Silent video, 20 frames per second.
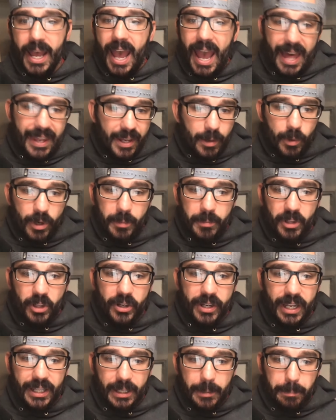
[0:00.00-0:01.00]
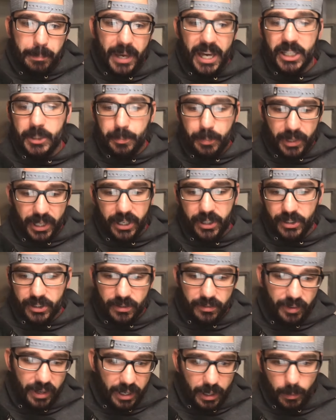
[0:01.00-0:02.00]
And then we're gonna be looking at the best players
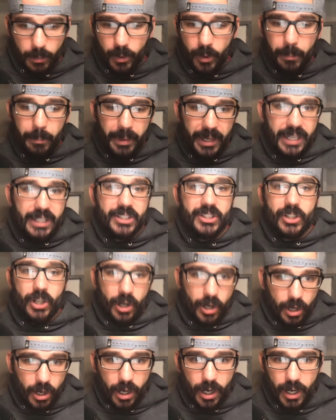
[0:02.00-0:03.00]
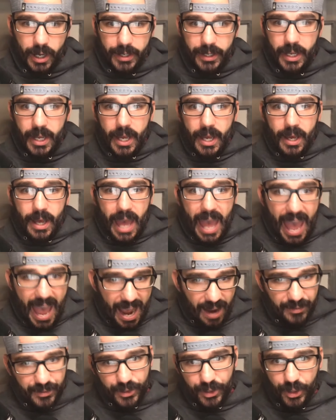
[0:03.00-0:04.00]
available based on
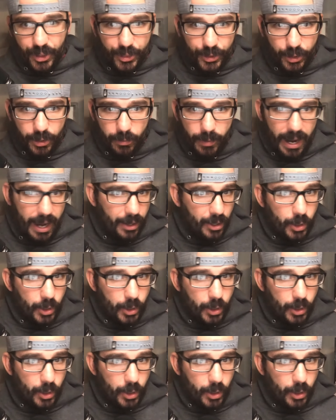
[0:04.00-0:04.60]
after the third round.